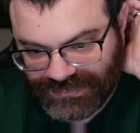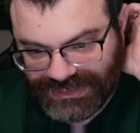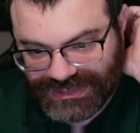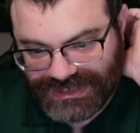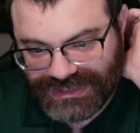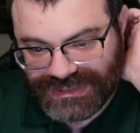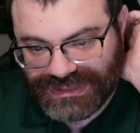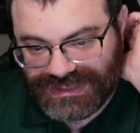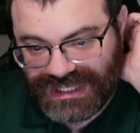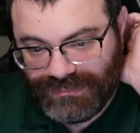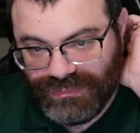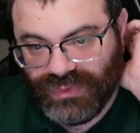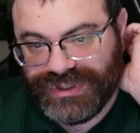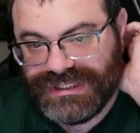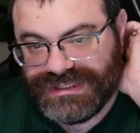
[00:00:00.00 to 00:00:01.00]
This is the
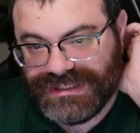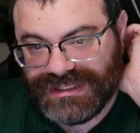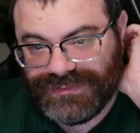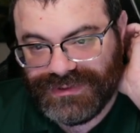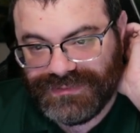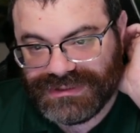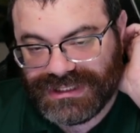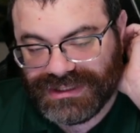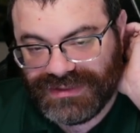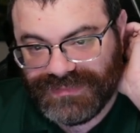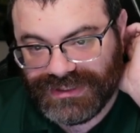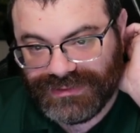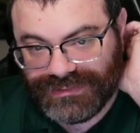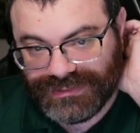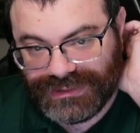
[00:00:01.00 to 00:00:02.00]
same pointing that we were talking
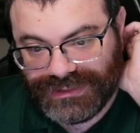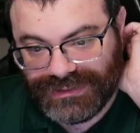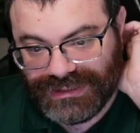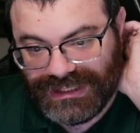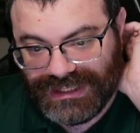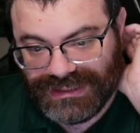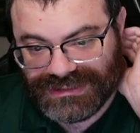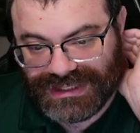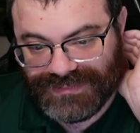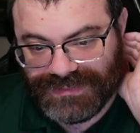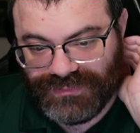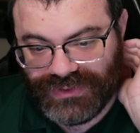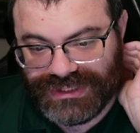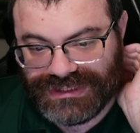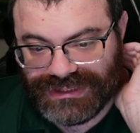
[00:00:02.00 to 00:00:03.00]
about earlier, except
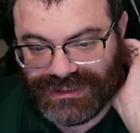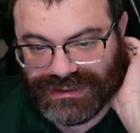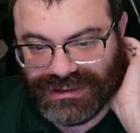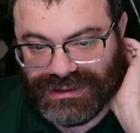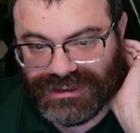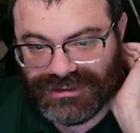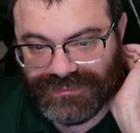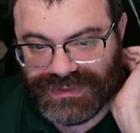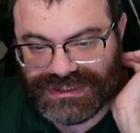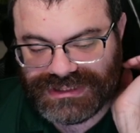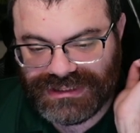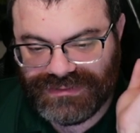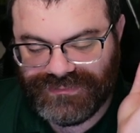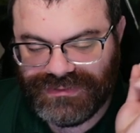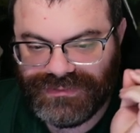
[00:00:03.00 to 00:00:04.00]
it points in the column
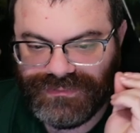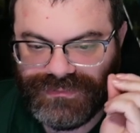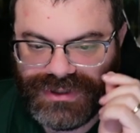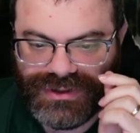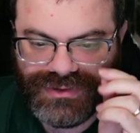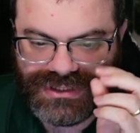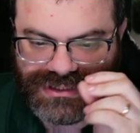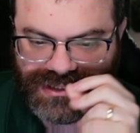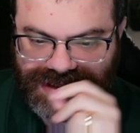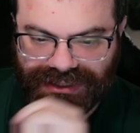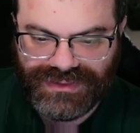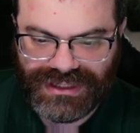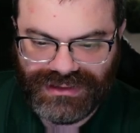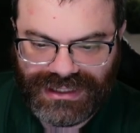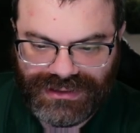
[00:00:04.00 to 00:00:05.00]
instead of the row because that's
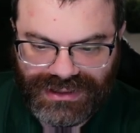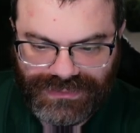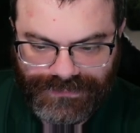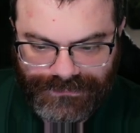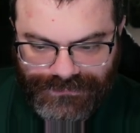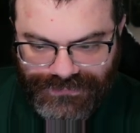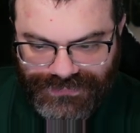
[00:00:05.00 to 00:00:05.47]
how they line up.